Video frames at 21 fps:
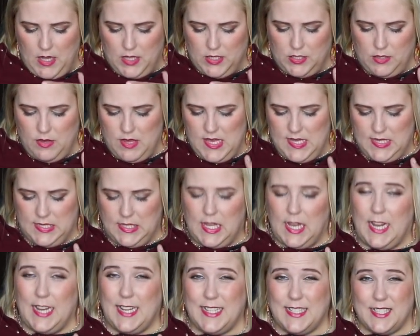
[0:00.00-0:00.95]
So this
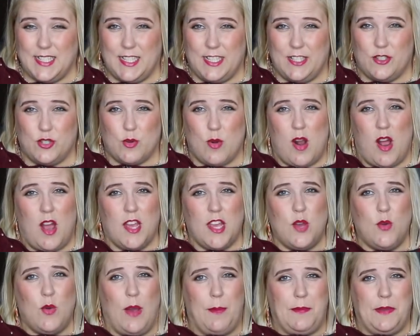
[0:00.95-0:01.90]
line is gonna draw
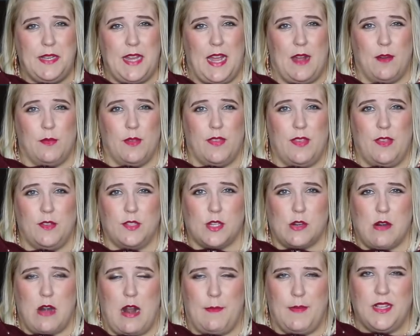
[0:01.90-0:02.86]
you up and down with those
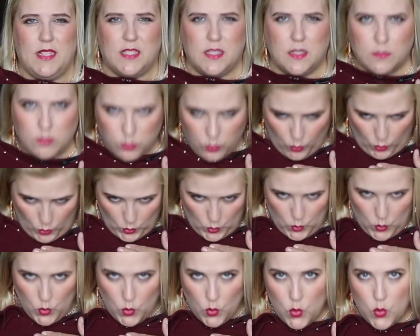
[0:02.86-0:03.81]
grommets.
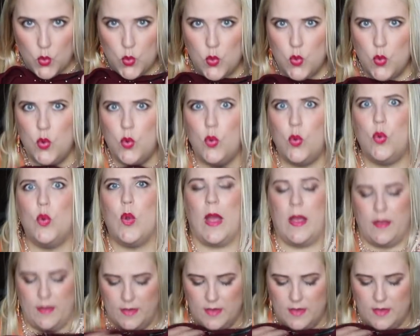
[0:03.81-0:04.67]
Ooh.